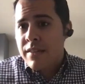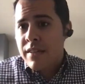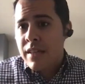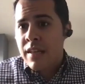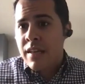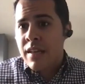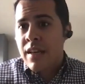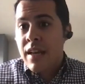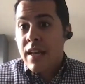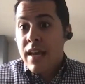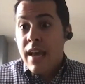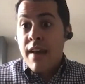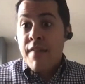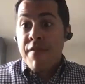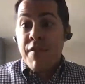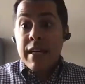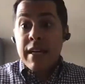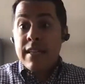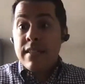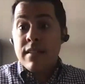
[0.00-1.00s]
And if
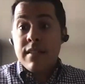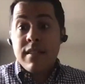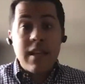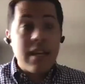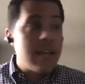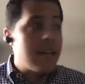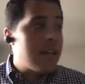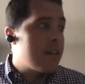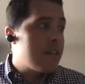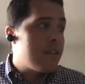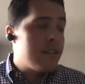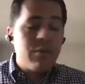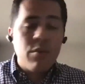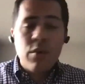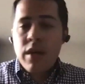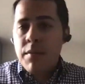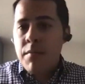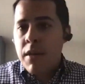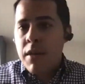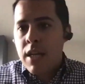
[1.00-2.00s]
I need to take a
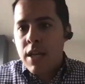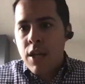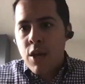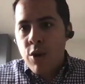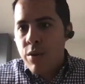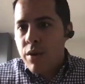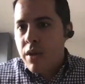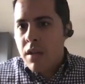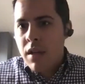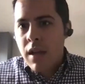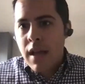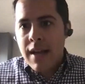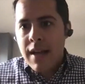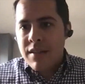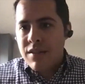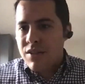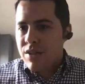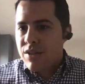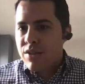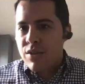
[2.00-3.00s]
20-minute yoga
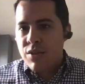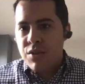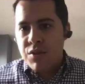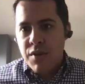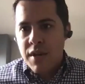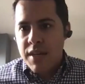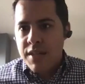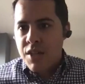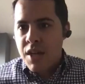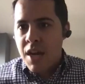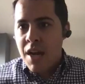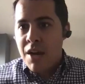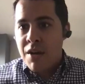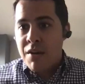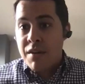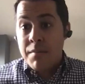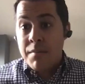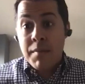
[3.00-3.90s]
class just to stretch out,